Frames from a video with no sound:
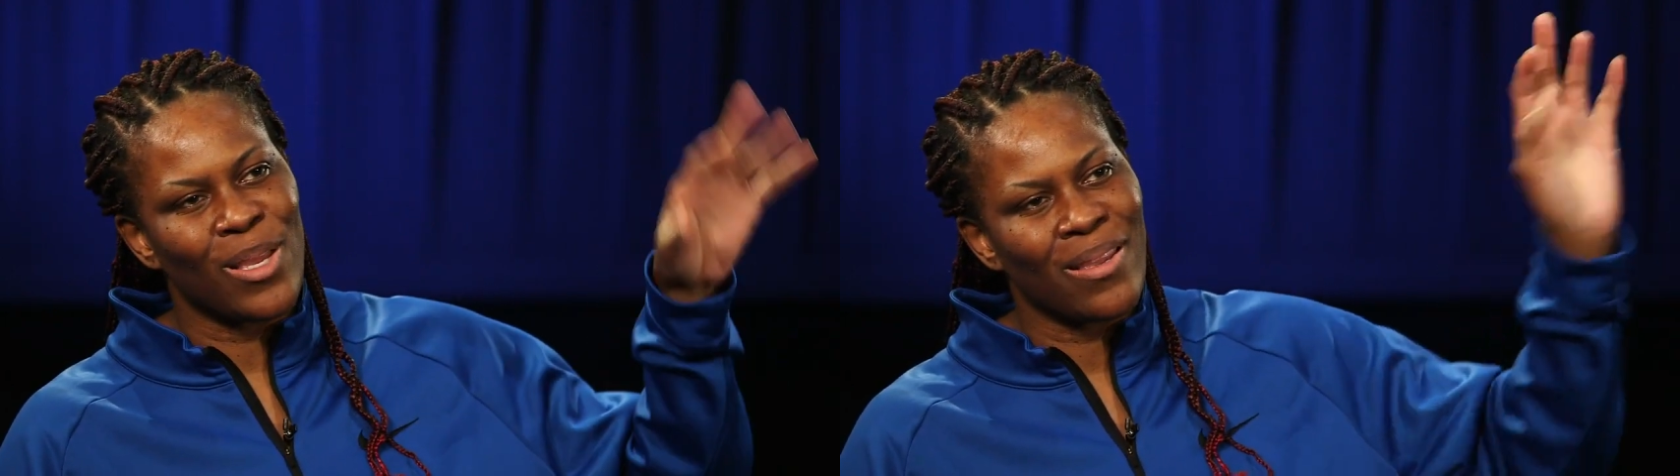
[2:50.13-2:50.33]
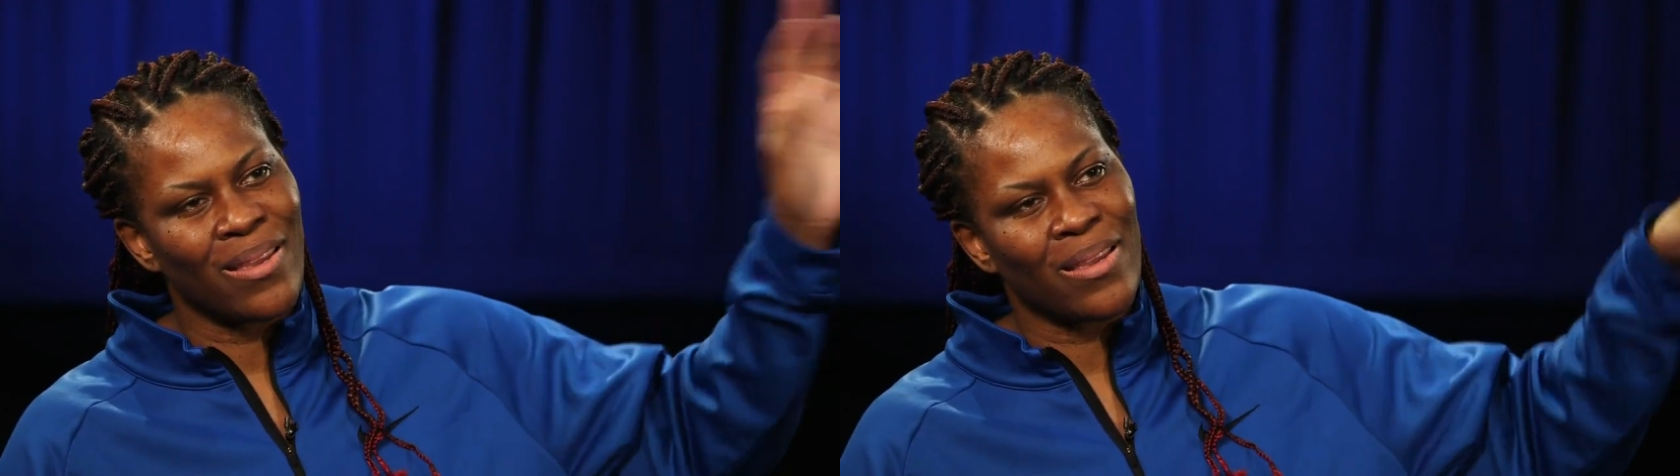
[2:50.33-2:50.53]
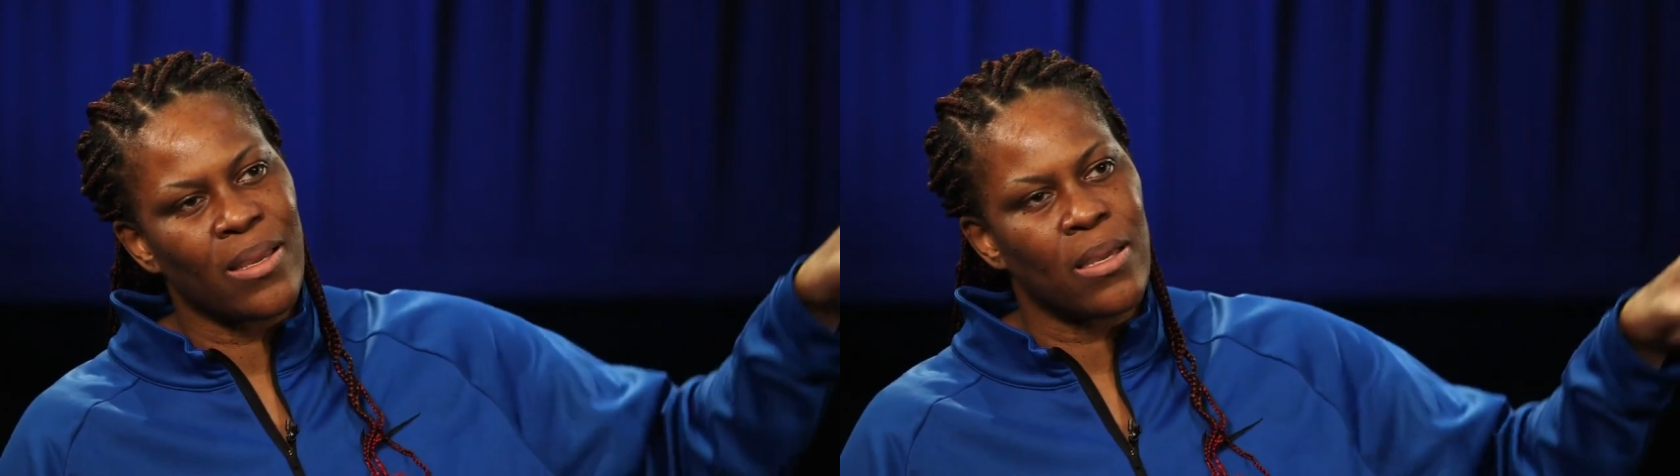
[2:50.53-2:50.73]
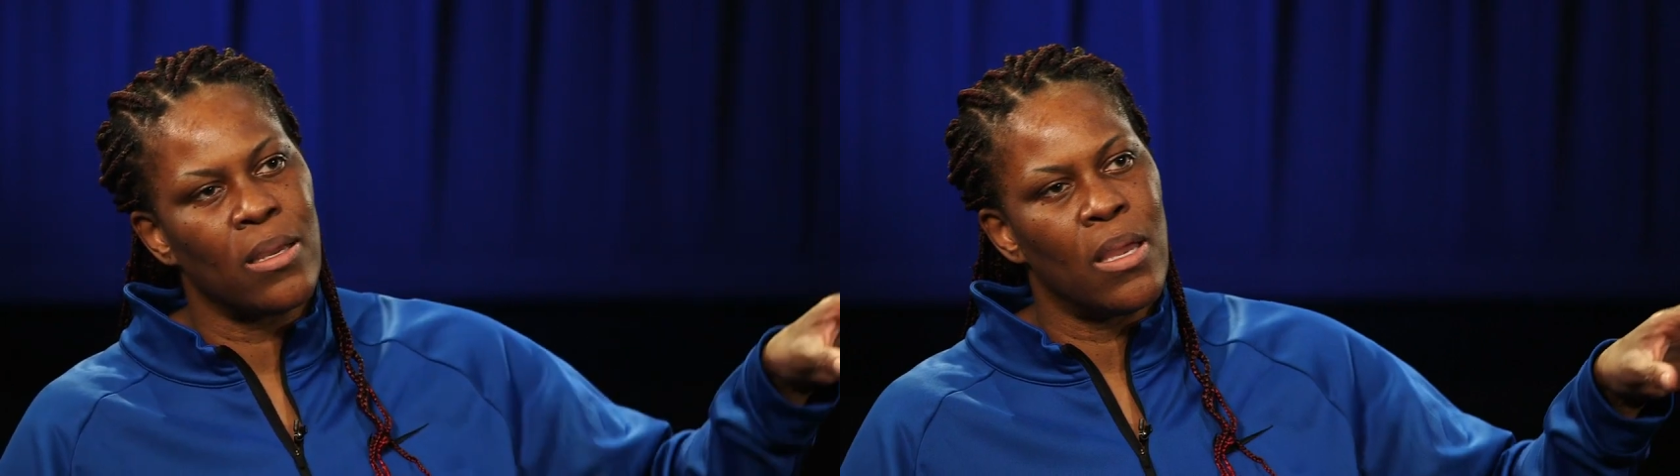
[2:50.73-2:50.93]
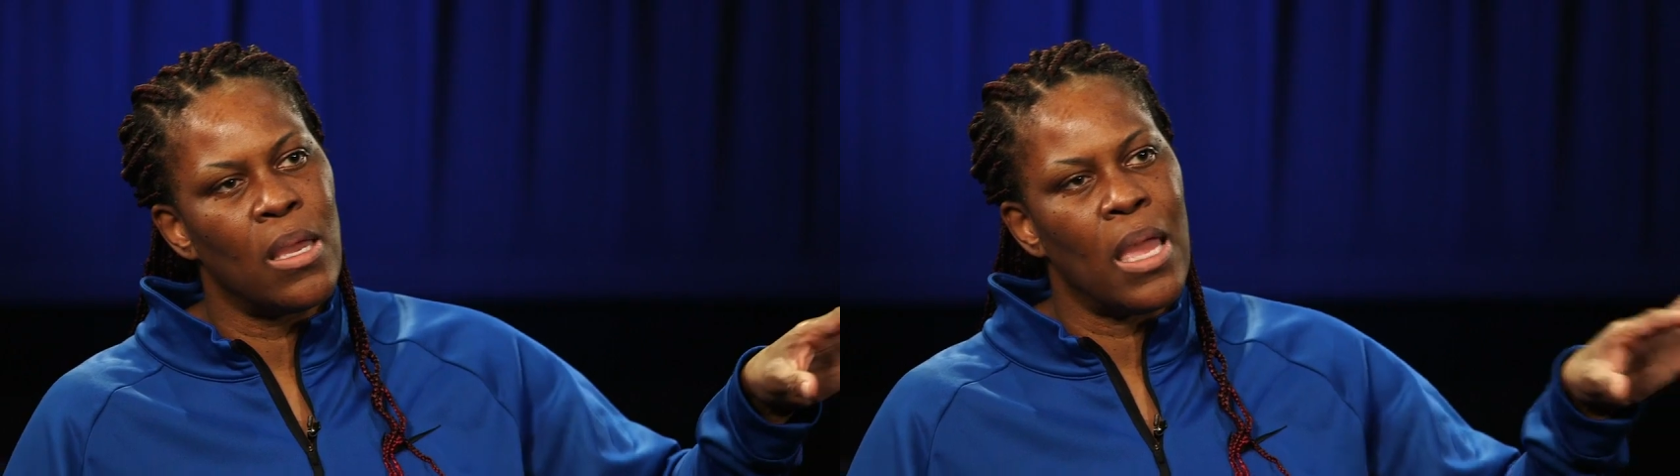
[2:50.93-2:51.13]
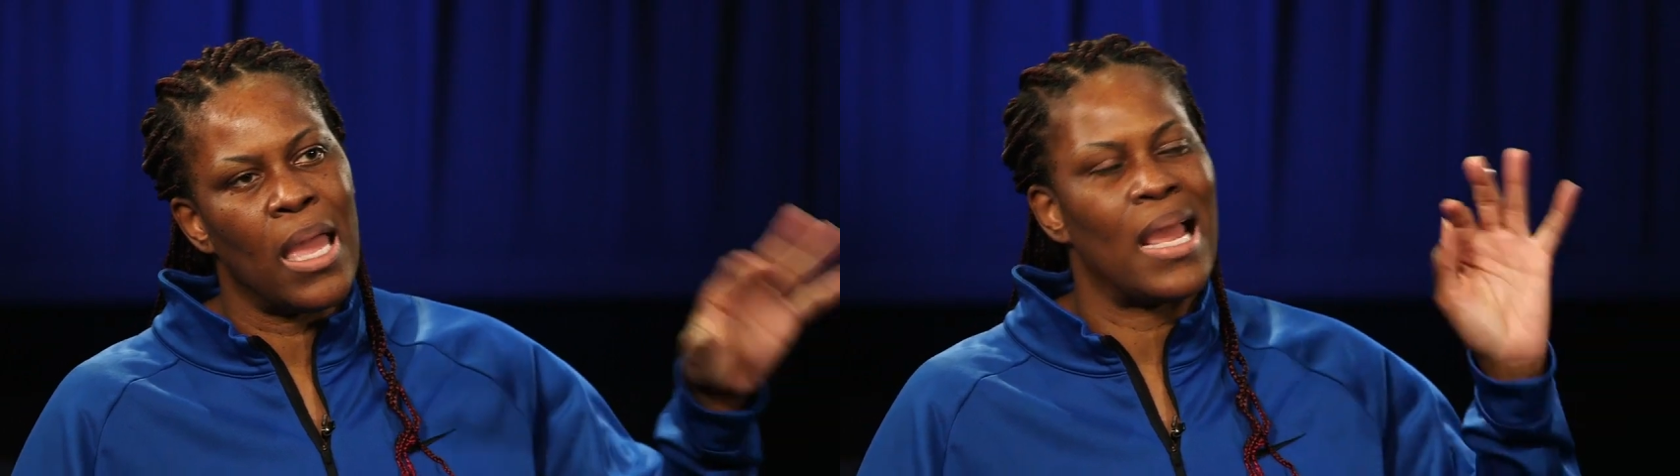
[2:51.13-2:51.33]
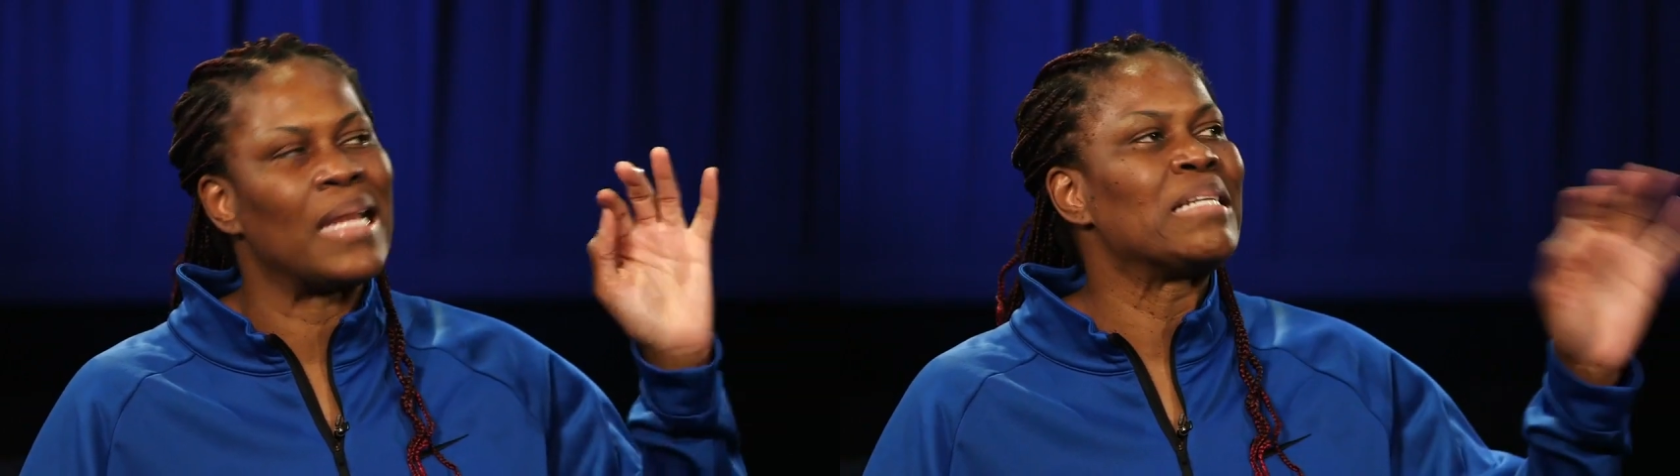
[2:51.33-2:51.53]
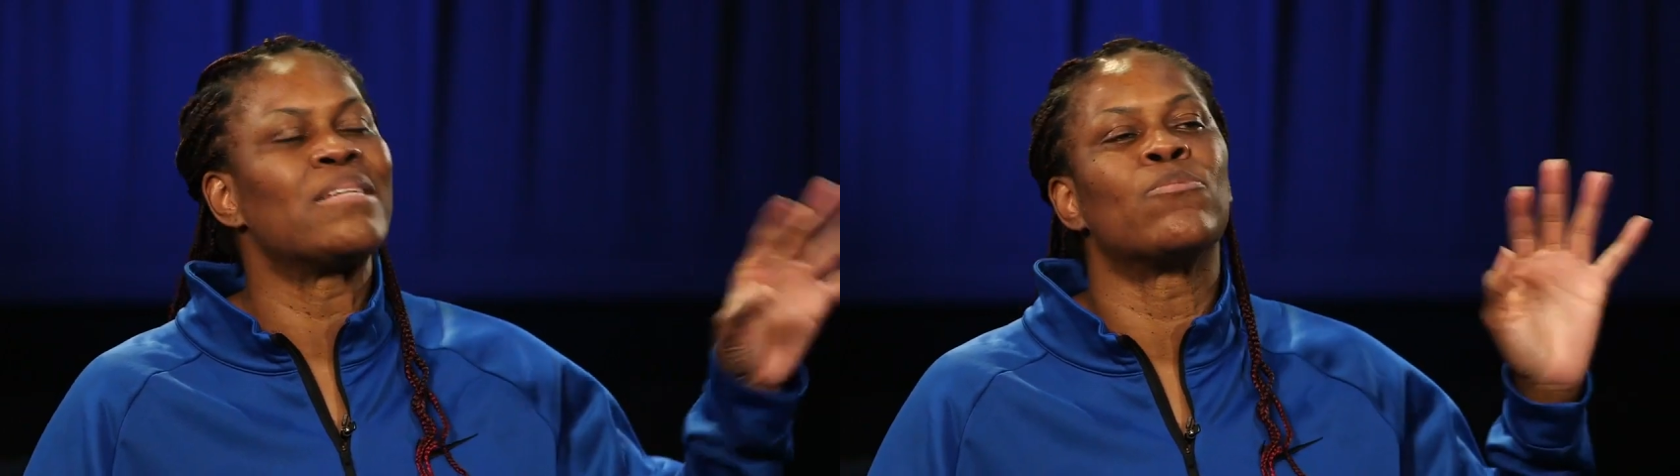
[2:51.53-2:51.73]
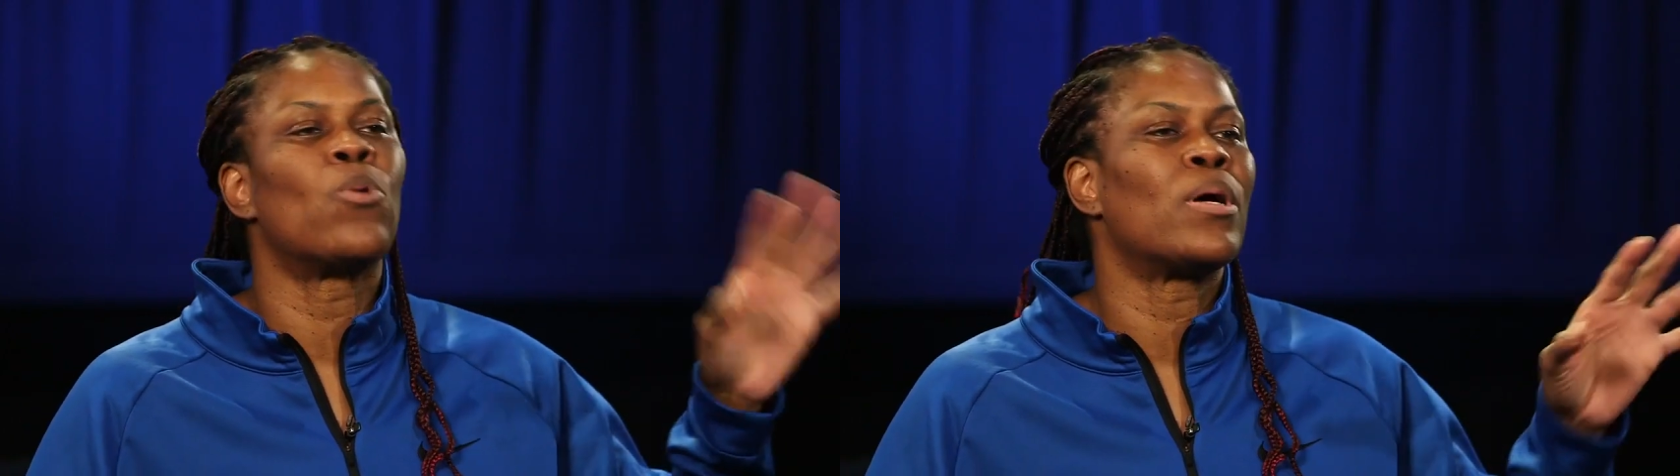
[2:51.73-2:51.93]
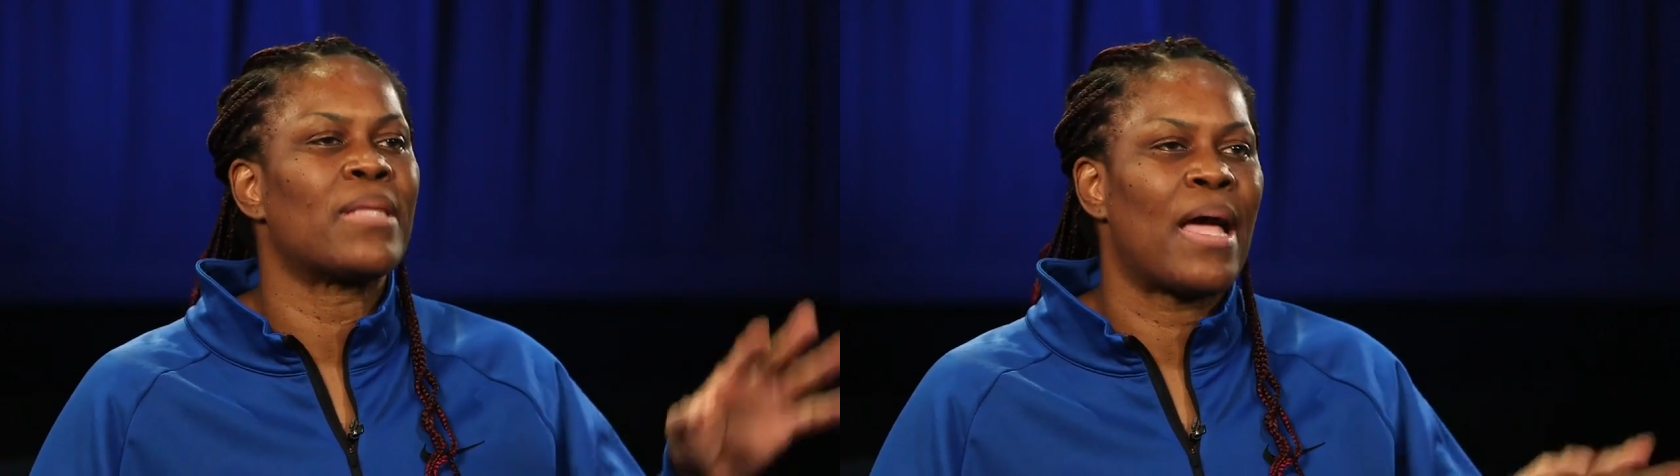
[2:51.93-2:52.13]
Yeah, yeah, yeah. And I didn't
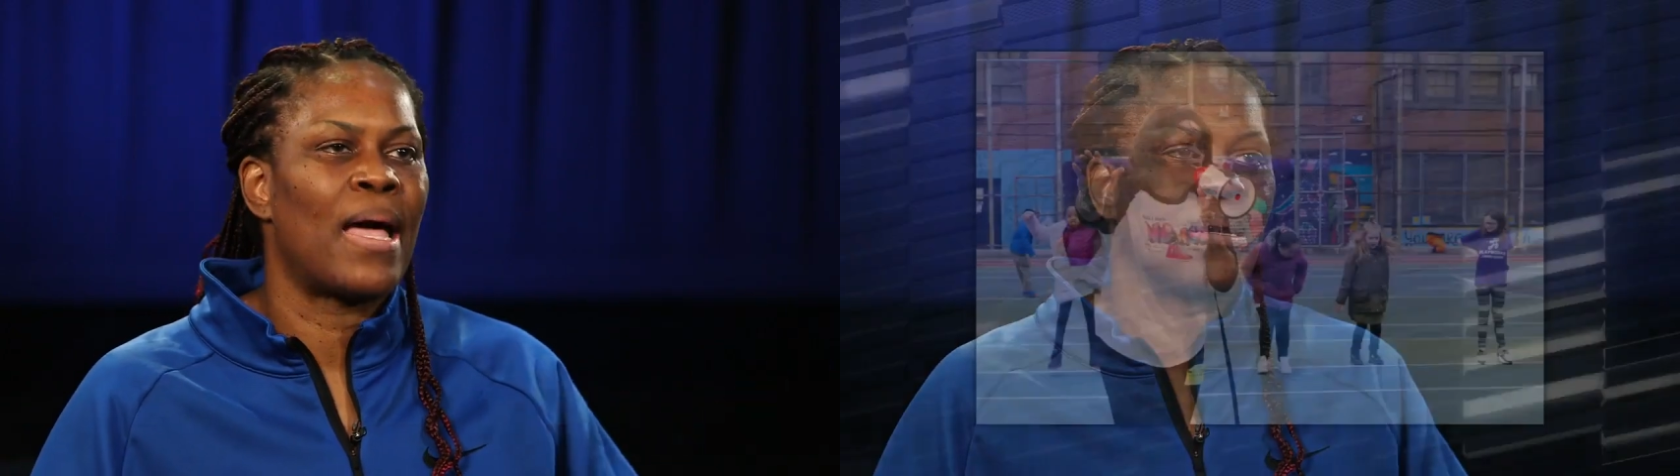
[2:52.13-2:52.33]
want that.